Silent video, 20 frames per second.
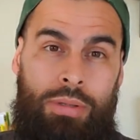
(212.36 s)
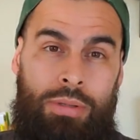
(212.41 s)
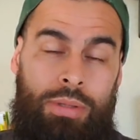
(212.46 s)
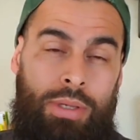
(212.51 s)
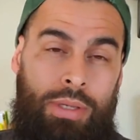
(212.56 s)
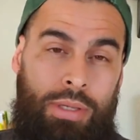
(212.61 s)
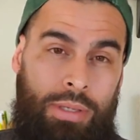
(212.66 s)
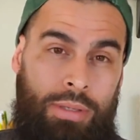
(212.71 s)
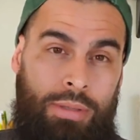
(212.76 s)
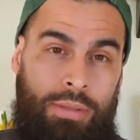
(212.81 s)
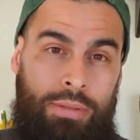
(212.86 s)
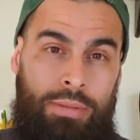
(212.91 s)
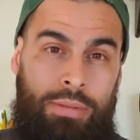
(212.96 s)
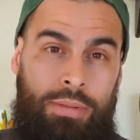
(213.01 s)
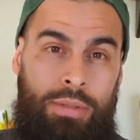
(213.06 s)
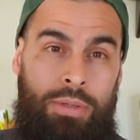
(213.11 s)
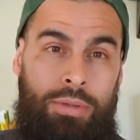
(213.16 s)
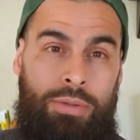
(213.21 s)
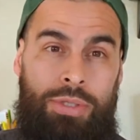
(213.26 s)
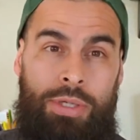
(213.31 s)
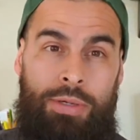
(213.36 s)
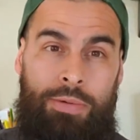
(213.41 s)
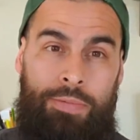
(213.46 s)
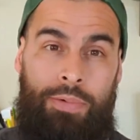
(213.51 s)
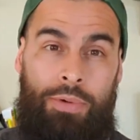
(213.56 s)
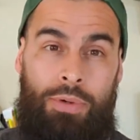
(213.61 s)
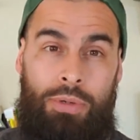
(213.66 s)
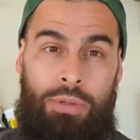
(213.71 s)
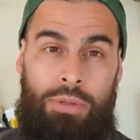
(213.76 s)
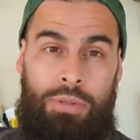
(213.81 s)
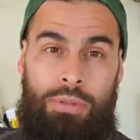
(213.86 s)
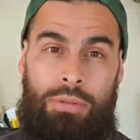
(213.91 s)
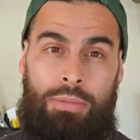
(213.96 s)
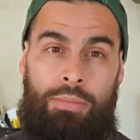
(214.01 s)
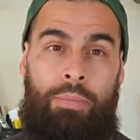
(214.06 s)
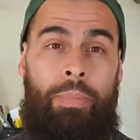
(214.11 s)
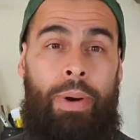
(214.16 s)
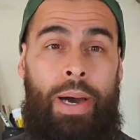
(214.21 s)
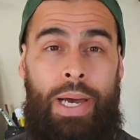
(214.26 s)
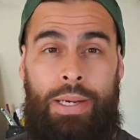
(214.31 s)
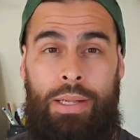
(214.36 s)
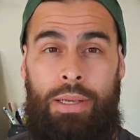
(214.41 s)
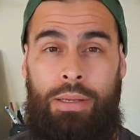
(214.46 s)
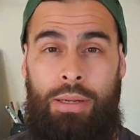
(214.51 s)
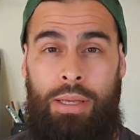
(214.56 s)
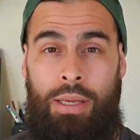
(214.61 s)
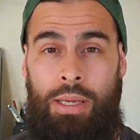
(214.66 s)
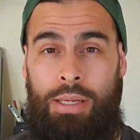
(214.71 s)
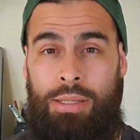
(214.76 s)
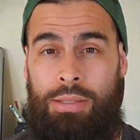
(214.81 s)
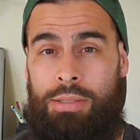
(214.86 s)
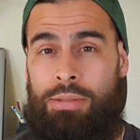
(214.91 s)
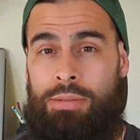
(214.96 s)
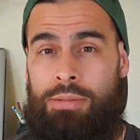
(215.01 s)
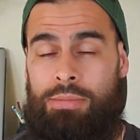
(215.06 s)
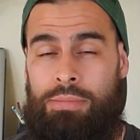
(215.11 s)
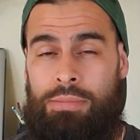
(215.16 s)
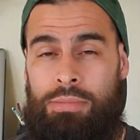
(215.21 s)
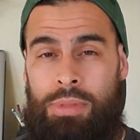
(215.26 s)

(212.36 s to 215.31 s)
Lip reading: then use it for body and hands.